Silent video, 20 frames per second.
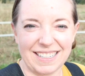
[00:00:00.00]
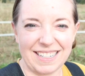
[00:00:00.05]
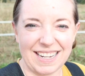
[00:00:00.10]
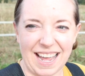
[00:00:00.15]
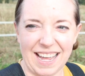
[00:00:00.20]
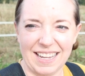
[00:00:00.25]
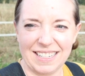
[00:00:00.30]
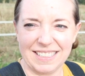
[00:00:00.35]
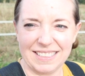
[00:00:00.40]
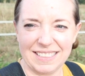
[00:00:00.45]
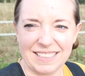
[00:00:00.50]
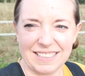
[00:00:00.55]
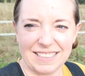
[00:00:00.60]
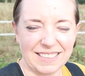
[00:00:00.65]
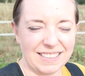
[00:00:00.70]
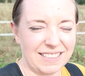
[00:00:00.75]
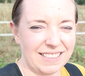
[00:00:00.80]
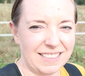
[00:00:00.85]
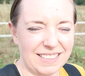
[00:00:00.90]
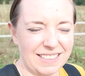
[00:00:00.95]

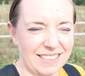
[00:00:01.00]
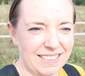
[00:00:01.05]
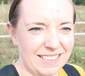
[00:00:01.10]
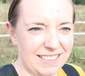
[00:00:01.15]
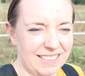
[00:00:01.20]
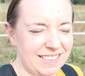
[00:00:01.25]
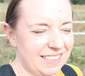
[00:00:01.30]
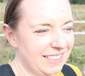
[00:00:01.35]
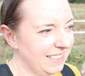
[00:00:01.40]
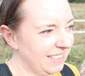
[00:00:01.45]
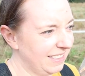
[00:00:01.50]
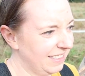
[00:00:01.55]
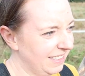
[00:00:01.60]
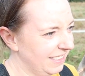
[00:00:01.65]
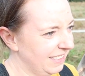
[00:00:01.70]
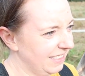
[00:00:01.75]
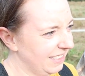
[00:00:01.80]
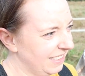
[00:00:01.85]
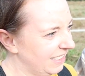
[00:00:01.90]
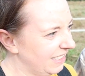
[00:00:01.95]

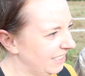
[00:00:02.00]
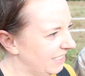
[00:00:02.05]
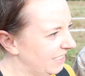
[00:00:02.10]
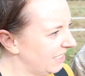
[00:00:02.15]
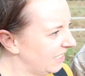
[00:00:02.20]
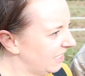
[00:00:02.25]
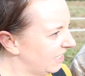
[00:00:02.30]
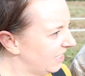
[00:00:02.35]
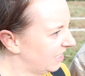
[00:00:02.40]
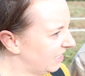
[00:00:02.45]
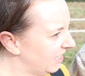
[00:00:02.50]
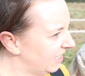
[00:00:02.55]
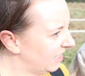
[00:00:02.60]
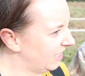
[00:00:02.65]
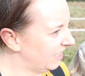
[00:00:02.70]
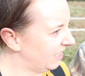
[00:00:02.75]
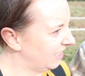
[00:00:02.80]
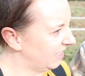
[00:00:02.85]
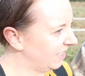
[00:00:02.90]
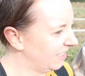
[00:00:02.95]

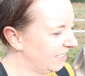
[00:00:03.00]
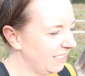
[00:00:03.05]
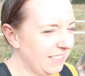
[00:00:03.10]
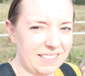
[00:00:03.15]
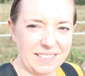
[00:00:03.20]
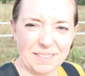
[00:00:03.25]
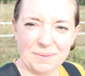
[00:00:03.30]
(silent)